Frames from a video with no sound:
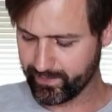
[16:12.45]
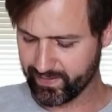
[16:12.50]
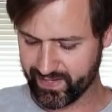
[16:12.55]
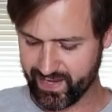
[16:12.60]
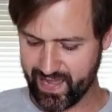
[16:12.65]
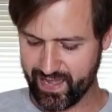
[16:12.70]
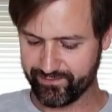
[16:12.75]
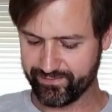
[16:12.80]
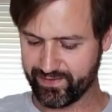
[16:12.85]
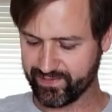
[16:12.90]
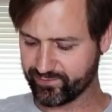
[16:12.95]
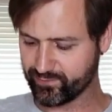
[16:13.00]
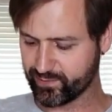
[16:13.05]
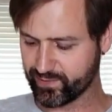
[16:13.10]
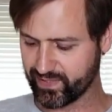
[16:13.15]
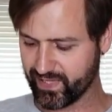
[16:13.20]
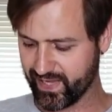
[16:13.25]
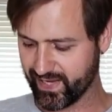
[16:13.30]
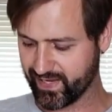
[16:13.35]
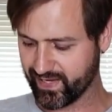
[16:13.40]
But yeah, if these
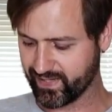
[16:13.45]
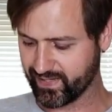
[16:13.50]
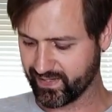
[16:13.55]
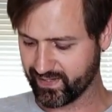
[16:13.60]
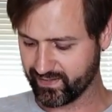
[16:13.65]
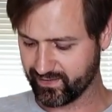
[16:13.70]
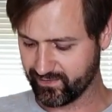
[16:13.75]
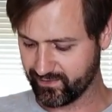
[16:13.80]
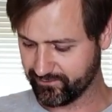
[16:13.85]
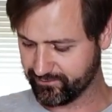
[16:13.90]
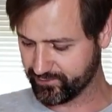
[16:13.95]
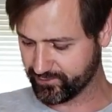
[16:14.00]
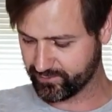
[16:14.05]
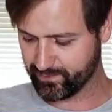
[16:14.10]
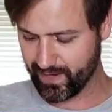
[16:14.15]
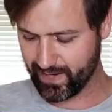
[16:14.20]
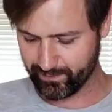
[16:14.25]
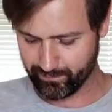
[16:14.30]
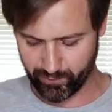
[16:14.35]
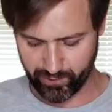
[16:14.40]
were like if it was
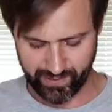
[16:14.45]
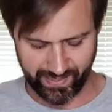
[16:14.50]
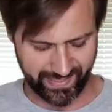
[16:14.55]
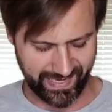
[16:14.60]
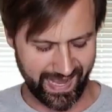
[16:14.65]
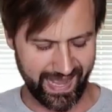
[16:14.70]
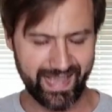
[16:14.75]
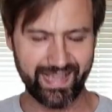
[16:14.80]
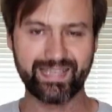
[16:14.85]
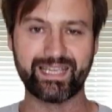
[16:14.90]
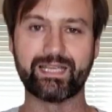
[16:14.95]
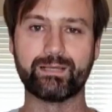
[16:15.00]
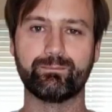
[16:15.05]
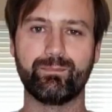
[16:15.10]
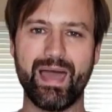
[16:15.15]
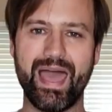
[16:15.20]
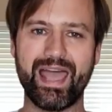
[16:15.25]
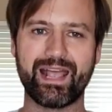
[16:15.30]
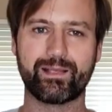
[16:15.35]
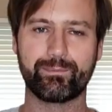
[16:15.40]
made more like a hiking
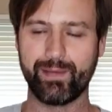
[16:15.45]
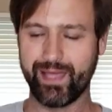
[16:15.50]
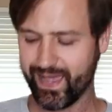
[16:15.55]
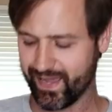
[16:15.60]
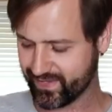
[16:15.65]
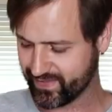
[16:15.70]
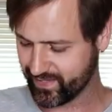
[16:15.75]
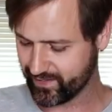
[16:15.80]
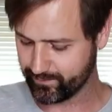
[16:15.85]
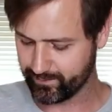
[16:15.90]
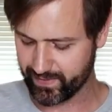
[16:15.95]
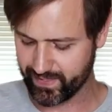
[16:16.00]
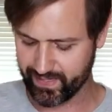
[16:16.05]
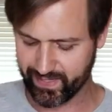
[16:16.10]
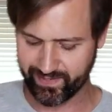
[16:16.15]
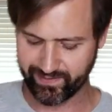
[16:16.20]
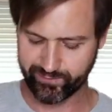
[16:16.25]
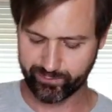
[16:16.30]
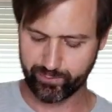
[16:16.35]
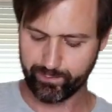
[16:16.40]
backpack, that'd be
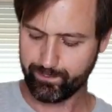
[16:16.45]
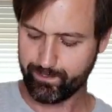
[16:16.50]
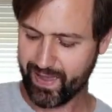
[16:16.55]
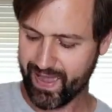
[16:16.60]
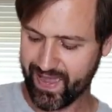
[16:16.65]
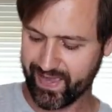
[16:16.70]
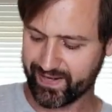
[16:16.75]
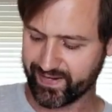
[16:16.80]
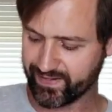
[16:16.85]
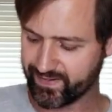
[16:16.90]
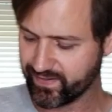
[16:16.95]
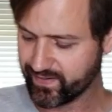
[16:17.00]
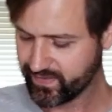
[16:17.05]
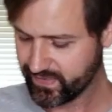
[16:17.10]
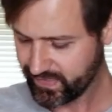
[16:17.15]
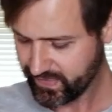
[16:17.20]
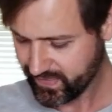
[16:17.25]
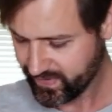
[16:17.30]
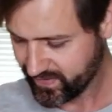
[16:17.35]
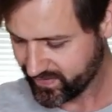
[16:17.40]
nice with padded
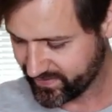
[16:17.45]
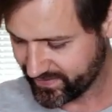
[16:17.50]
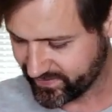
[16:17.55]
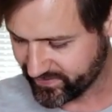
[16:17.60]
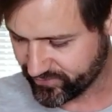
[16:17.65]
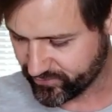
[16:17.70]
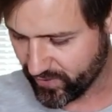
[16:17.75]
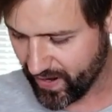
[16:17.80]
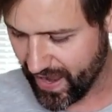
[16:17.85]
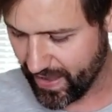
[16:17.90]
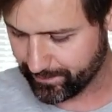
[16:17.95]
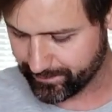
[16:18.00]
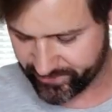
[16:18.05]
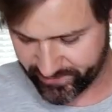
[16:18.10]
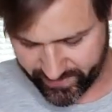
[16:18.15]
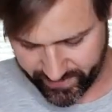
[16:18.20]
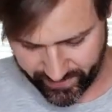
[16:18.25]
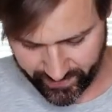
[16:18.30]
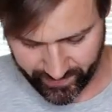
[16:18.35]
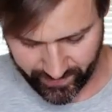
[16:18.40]

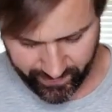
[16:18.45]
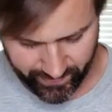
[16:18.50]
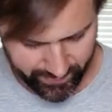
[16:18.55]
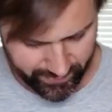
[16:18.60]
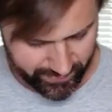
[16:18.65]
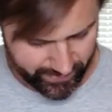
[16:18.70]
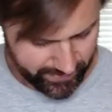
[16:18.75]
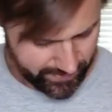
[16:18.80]
straps here.